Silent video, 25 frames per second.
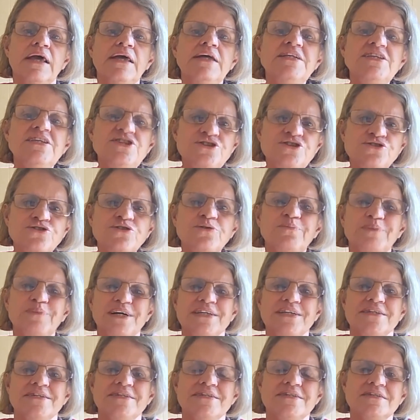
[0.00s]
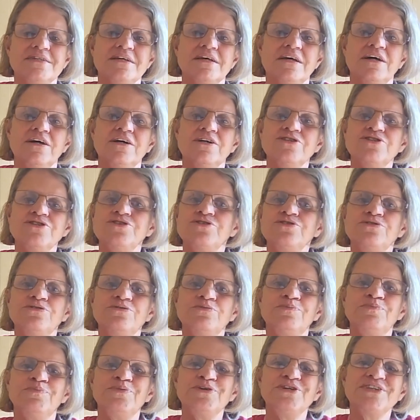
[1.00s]
instruments
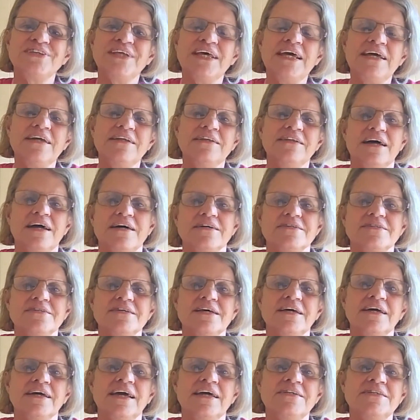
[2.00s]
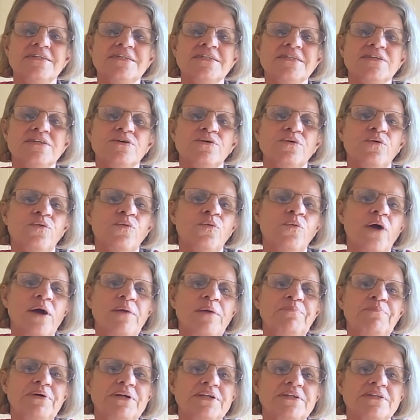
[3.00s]
to protect us against
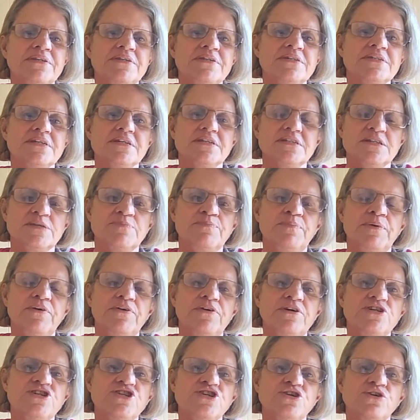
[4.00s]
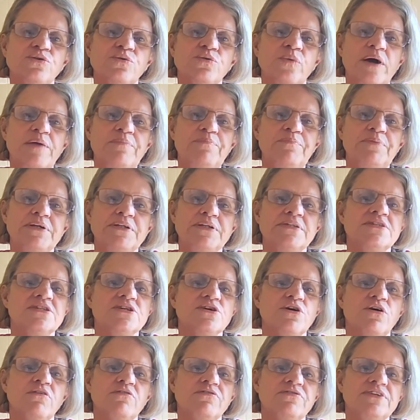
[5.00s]
weapons, spiritual
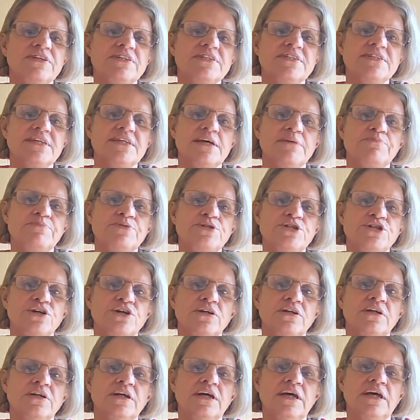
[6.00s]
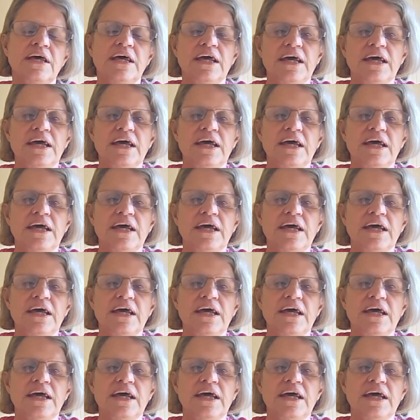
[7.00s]
weapons of deception.